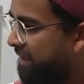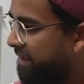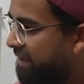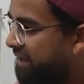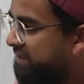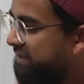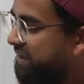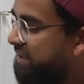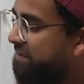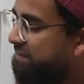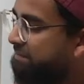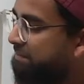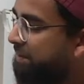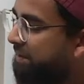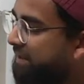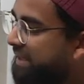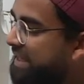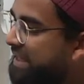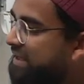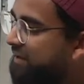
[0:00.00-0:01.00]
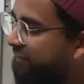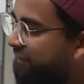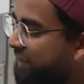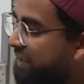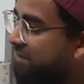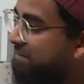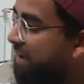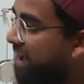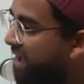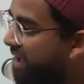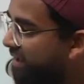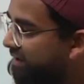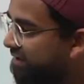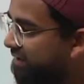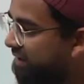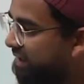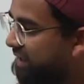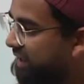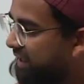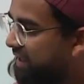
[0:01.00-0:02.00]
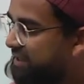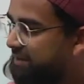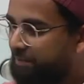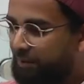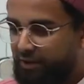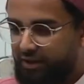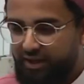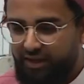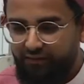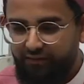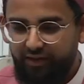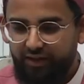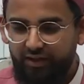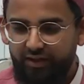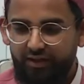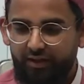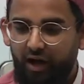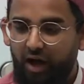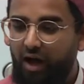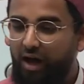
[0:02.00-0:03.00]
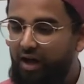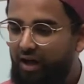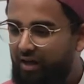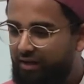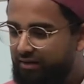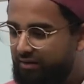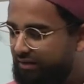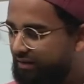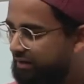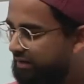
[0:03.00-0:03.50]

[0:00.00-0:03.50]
He says, believe, Iman is believing in God